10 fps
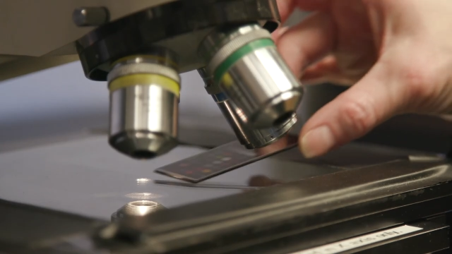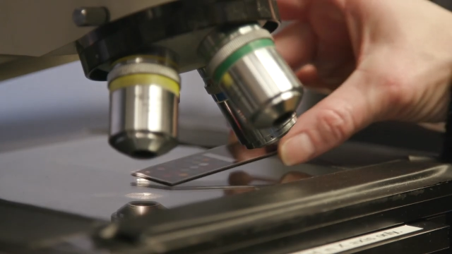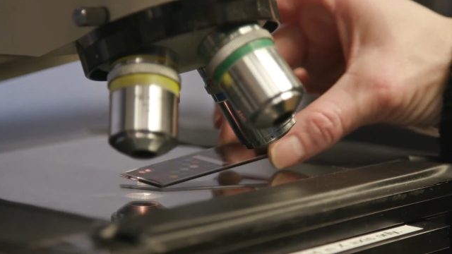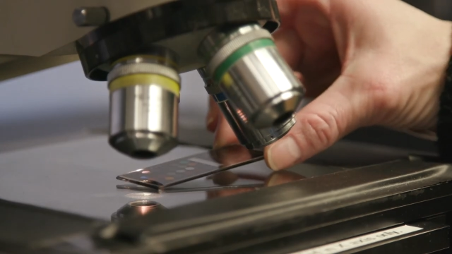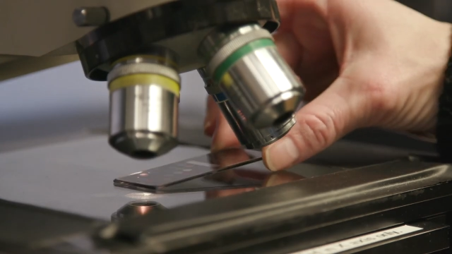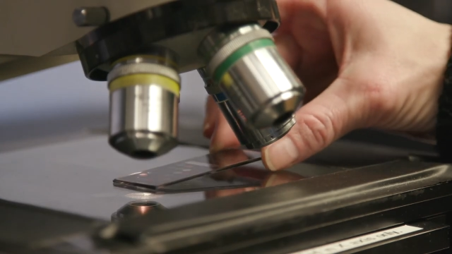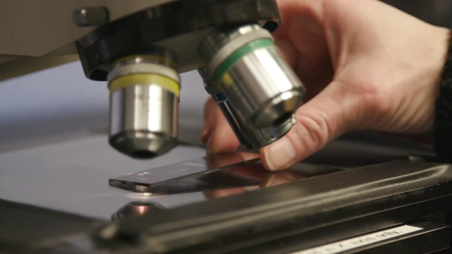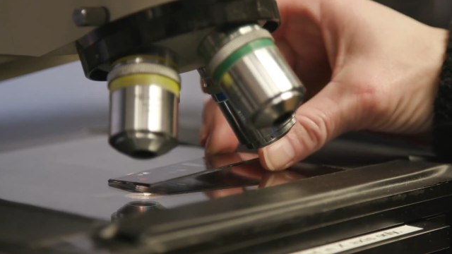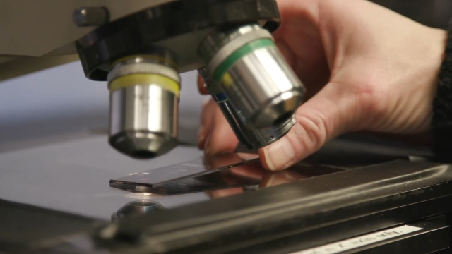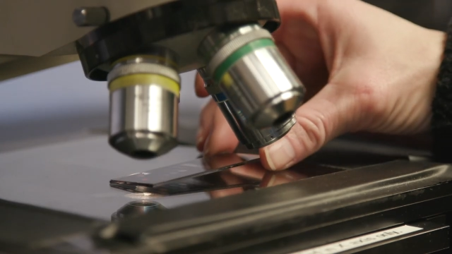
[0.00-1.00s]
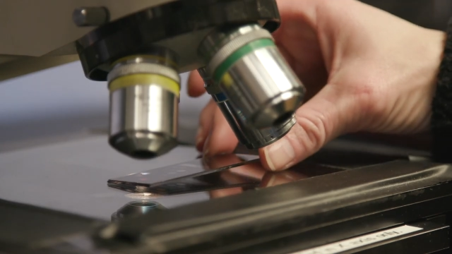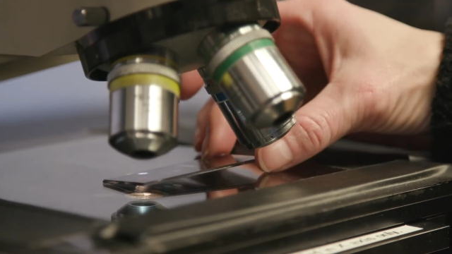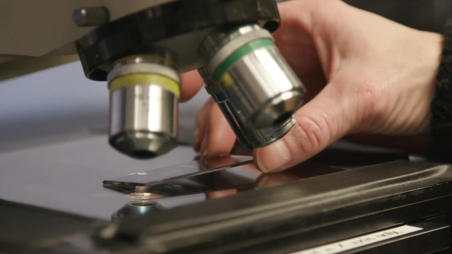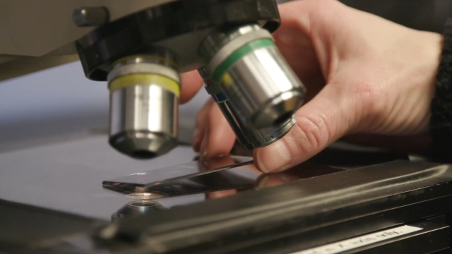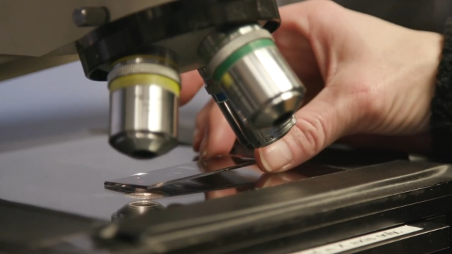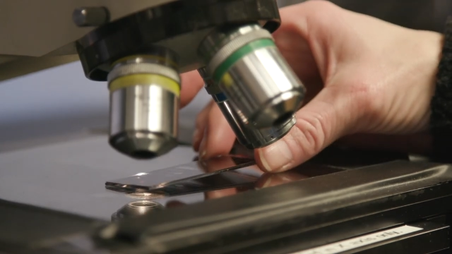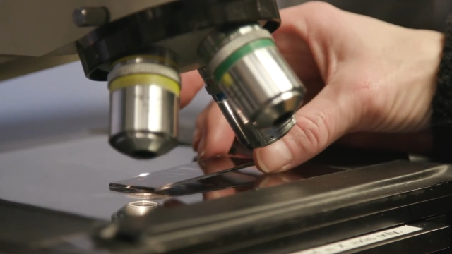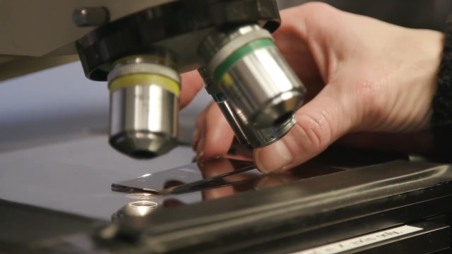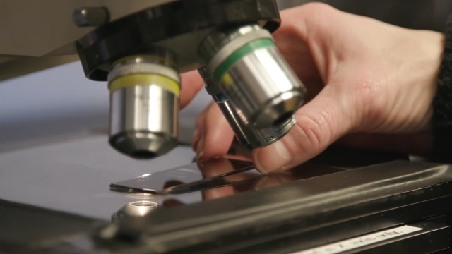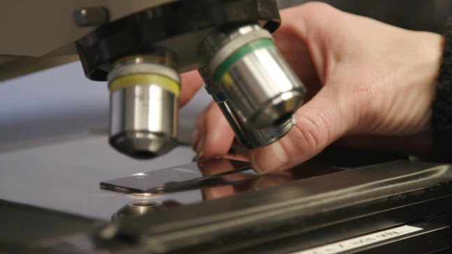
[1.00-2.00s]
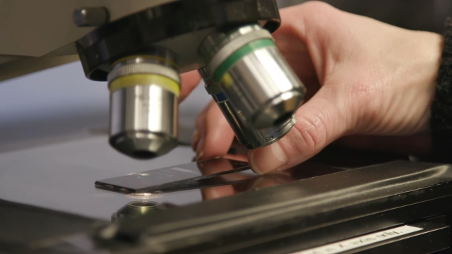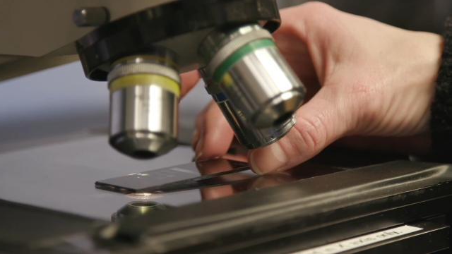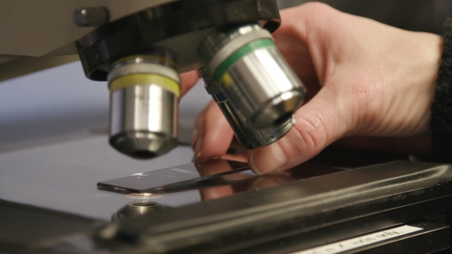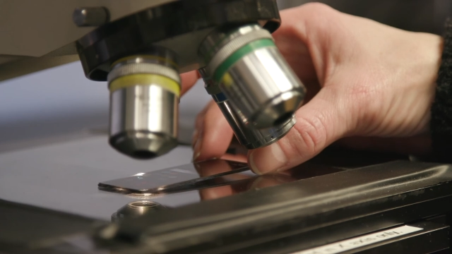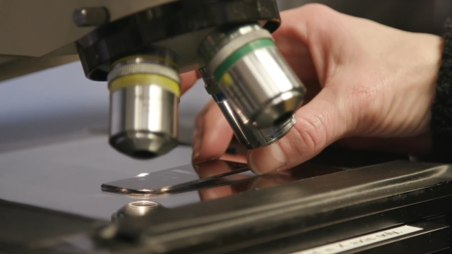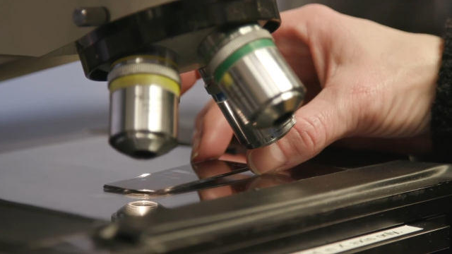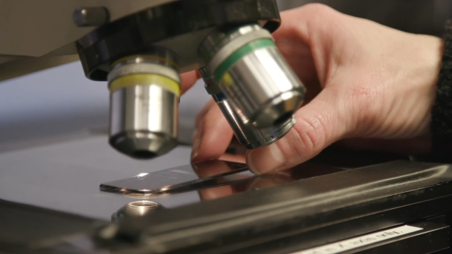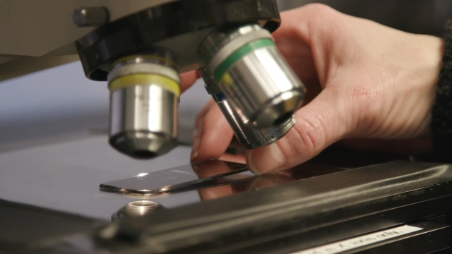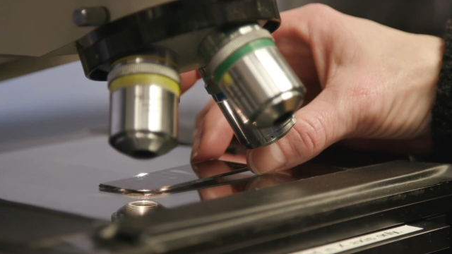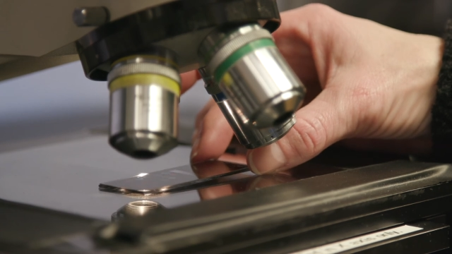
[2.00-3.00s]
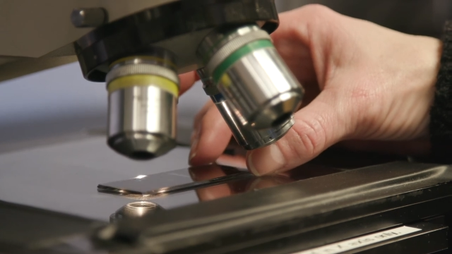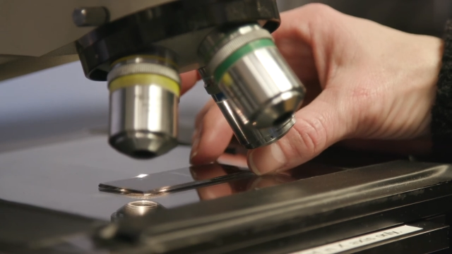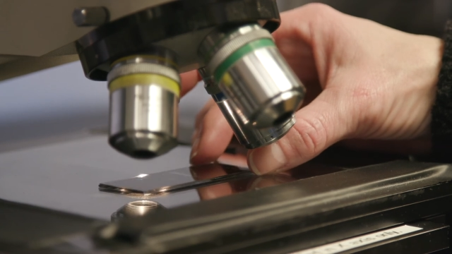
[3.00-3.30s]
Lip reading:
(no speaker visible)